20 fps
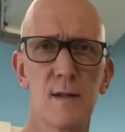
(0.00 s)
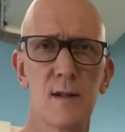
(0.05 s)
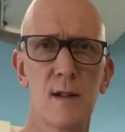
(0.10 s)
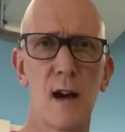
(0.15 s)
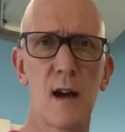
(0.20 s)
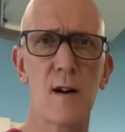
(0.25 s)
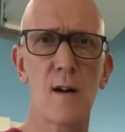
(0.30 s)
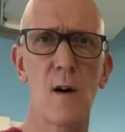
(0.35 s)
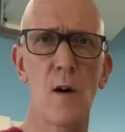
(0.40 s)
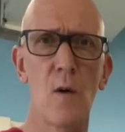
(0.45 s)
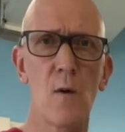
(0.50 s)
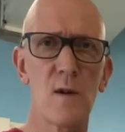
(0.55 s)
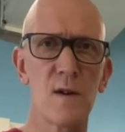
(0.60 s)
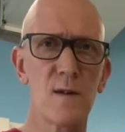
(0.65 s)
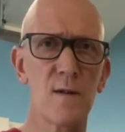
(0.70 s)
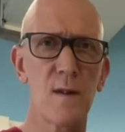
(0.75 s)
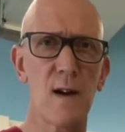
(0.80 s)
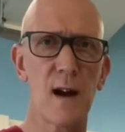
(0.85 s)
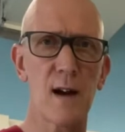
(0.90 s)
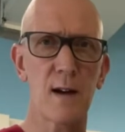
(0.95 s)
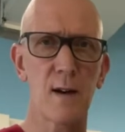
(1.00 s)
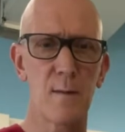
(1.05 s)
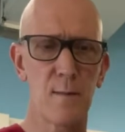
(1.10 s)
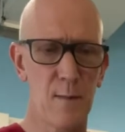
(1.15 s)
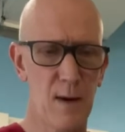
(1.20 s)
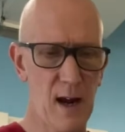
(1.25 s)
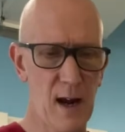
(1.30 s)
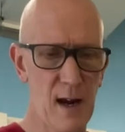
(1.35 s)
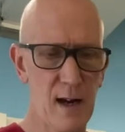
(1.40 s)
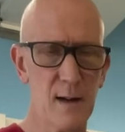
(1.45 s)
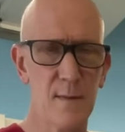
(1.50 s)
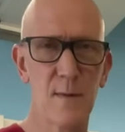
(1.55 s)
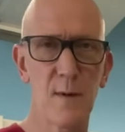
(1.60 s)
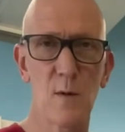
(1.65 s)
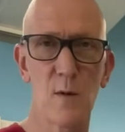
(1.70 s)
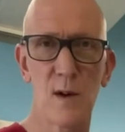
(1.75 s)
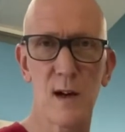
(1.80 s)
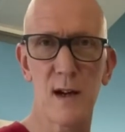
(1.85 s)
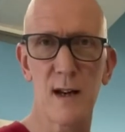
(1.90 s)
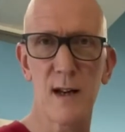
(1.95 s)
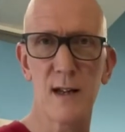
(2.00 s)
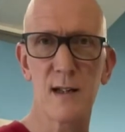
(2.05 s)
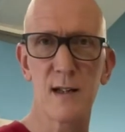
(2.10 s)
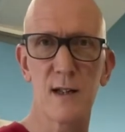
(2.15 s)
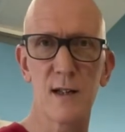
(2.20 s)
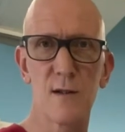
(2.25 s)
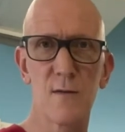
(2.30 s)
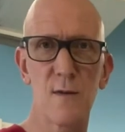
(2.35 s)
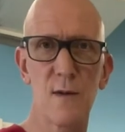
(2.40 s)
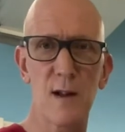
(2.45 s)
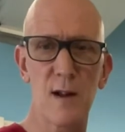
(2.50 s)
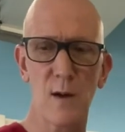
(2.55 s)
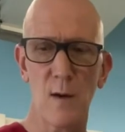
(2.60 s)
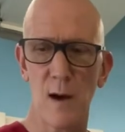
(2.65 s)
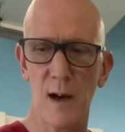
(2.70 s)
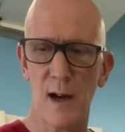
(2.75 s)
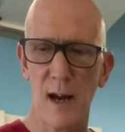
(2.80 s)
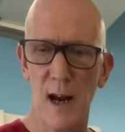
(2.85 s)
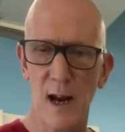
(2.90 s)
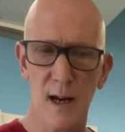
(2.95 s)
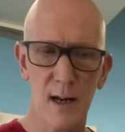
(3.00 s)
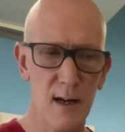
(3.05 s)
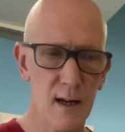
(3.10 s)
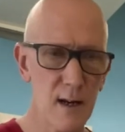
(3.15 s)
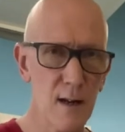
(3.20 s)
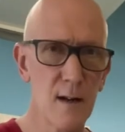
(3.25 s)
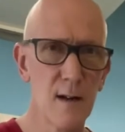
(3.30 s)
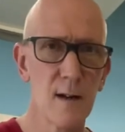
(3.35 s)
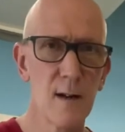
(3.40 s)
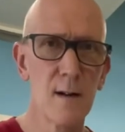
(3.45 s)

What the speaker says: Not always vacuum packed, but when it is, it's really quite handy.